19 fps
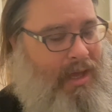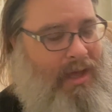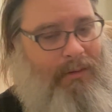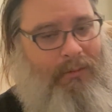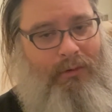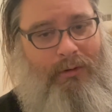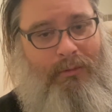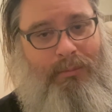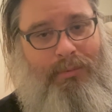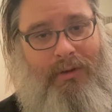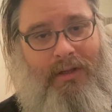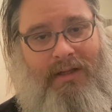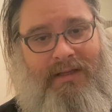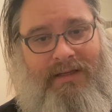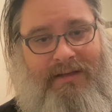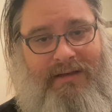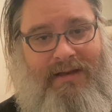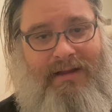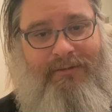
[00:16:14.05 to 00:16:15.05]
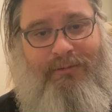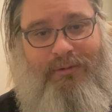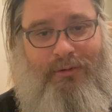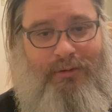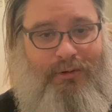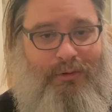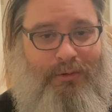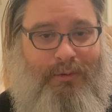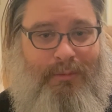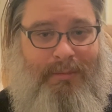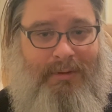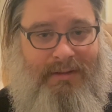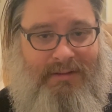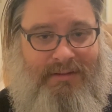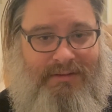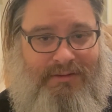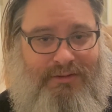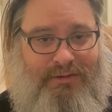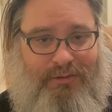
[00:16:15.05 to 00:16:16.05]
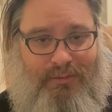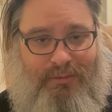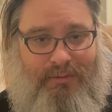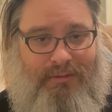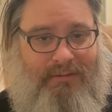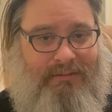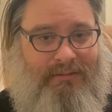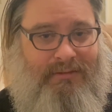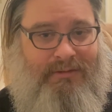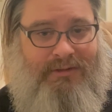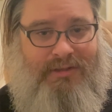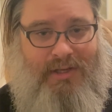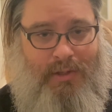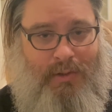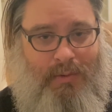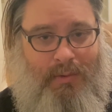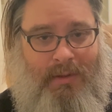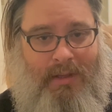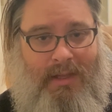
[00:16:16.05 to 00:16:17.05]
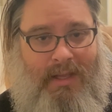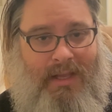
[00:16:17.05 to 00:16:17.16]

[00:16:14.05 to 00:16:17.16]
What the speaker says: I would have probably never knew about this dude, too.